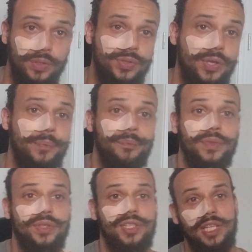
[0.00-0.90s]
So
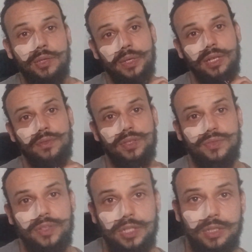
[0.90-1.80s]
the takeaway of
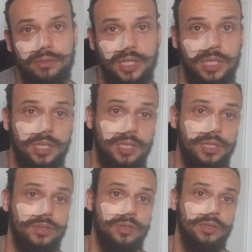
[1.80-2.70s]
this video
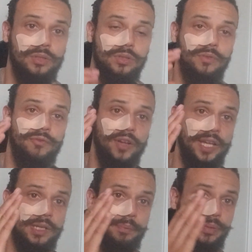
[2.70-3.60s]
is
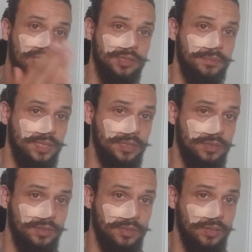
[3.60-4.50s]
find a placement
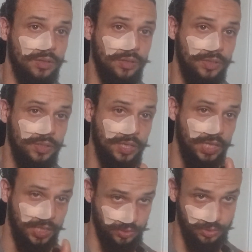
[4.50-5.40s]

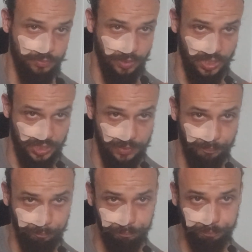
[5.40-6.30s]
in your body,
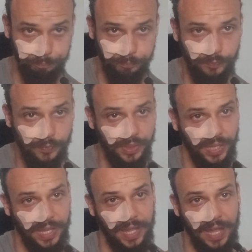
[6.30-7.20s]

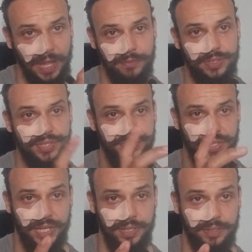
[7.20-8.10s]
have a
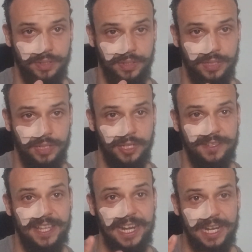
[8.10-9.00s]
design
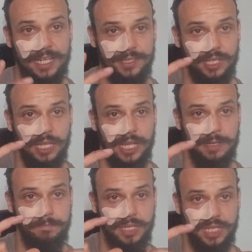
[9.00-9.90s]
that has a lot
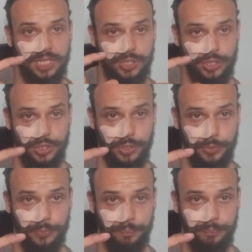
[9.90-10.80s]
of meaning to you,